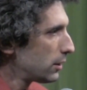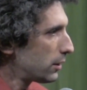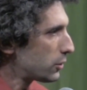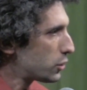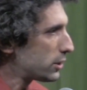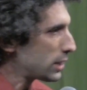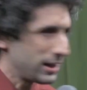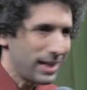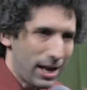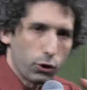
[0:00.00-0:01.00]
That she's
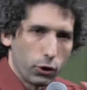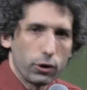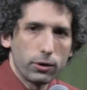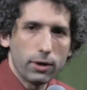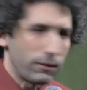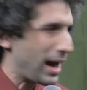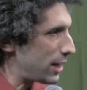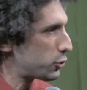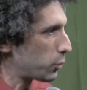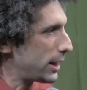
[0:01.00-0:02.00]
in that urn of
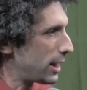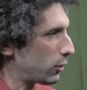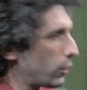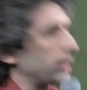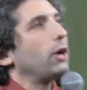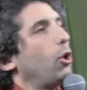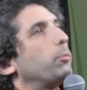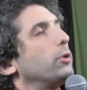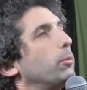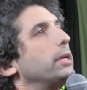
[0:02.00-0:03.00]
ash right now going, I
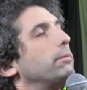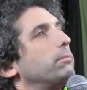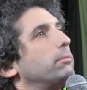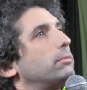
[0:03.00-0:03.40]
hope nobody